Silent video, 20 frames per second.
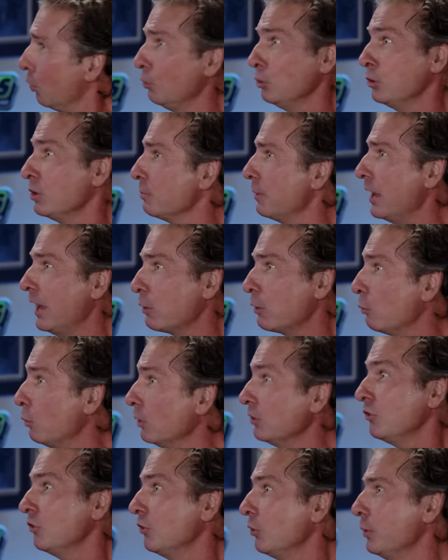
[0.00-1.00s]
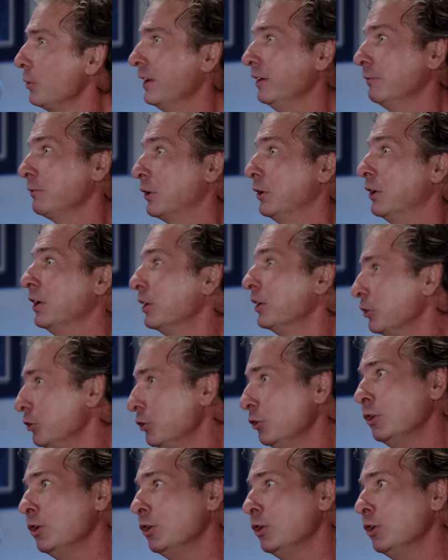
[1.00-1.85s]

holding back whatsoever, yeah.